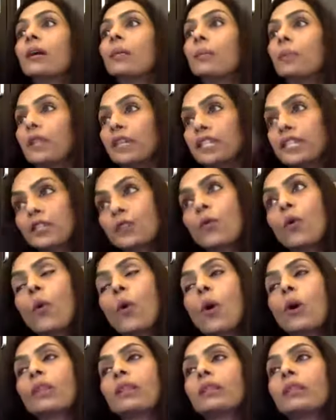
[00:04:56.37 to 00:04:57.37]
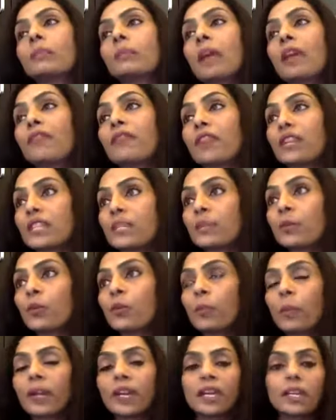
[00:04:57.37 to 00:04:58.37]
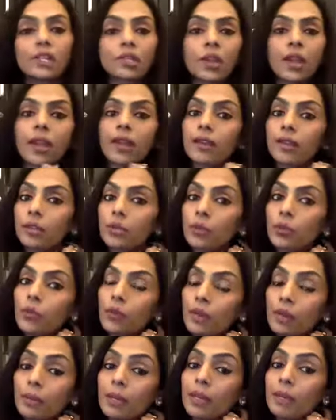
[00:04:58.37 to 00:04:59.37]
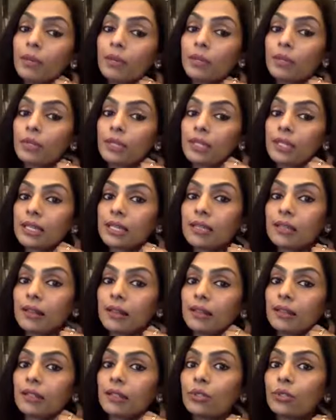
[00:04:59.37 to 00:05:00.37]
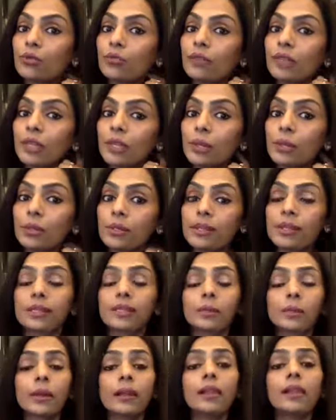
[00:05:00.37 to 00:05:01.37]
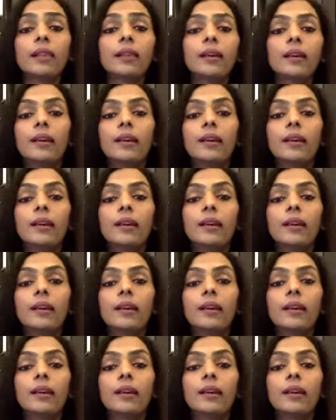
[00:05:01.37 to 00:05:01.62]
please go on my Facebook page, and you will be able to see the other two videos as well.